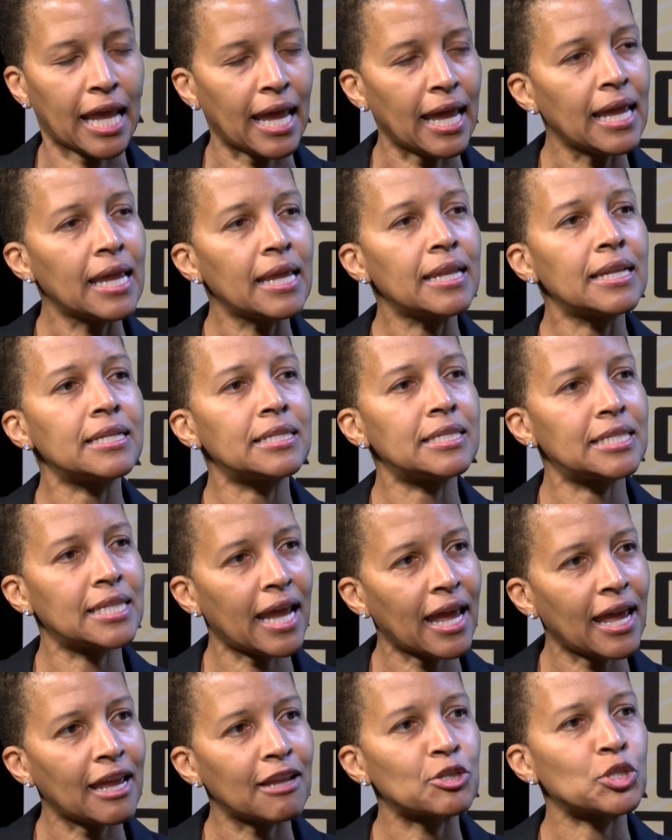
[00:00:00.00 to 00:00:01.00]

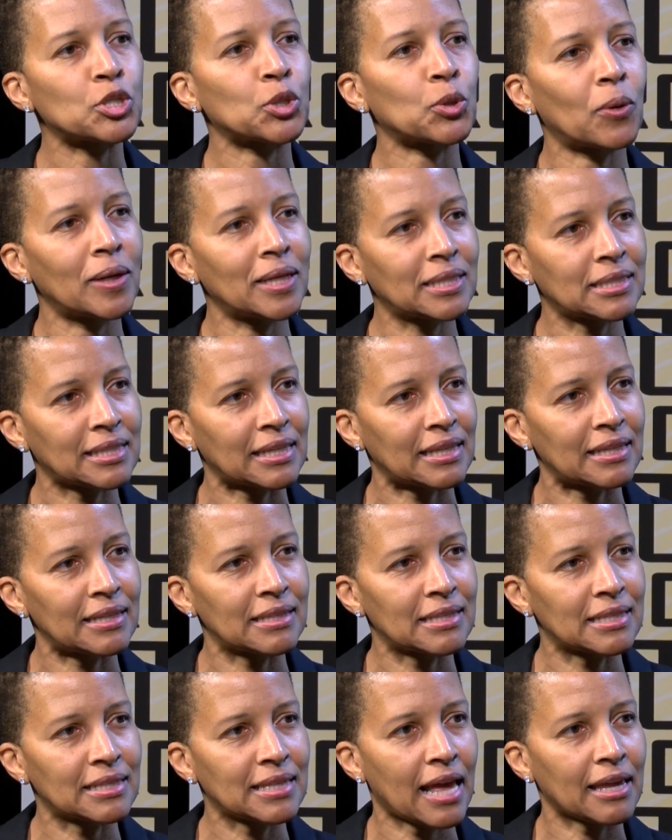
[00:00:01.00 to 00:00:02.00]
day-to-day
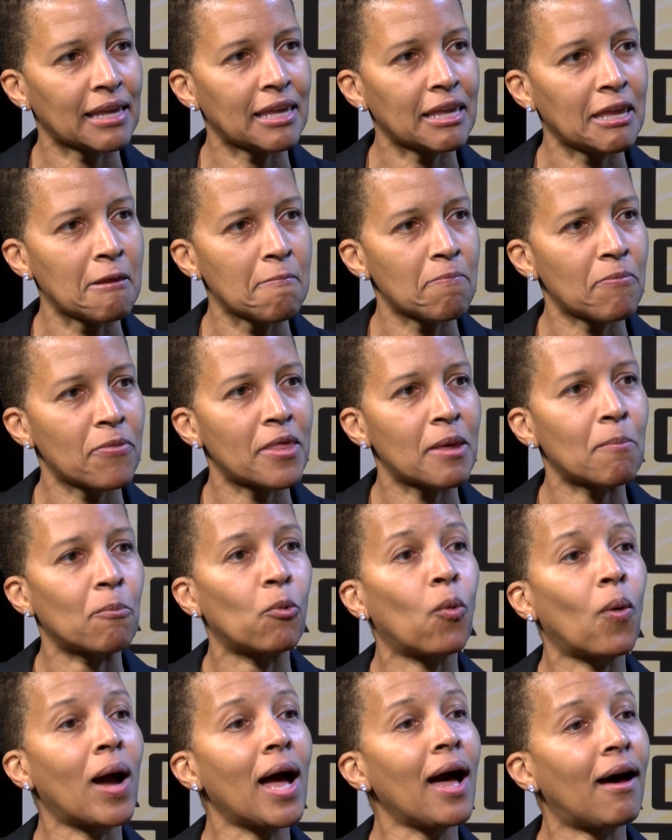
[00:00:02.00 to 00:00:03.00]
choices that keep
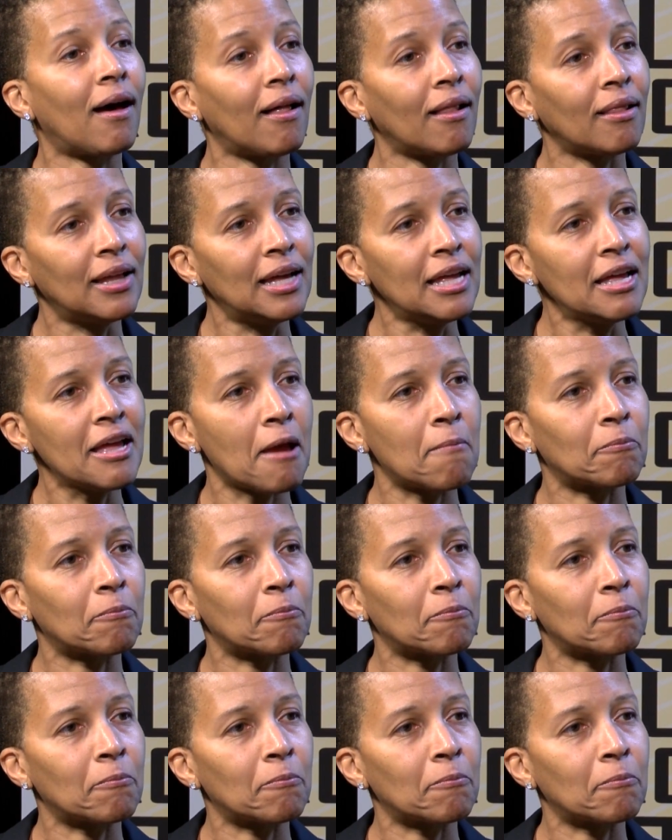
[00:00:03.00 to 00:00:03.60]
them well